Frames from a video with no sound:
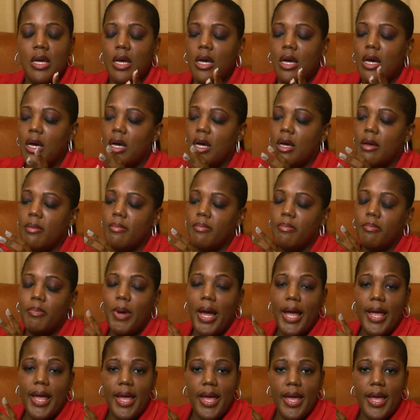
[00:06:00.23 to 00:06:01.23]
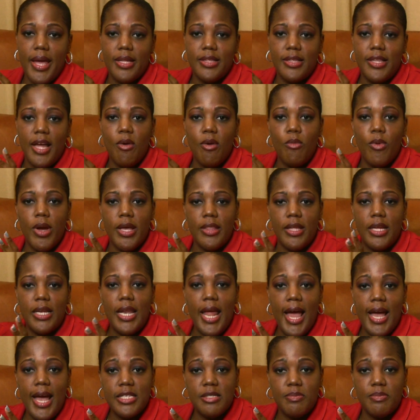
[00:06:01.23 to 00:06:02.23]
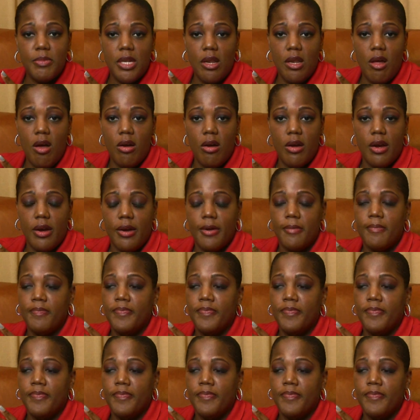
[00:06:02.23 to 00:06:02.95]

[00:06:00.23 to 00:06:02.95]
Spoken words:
by hand. That way they last me longer.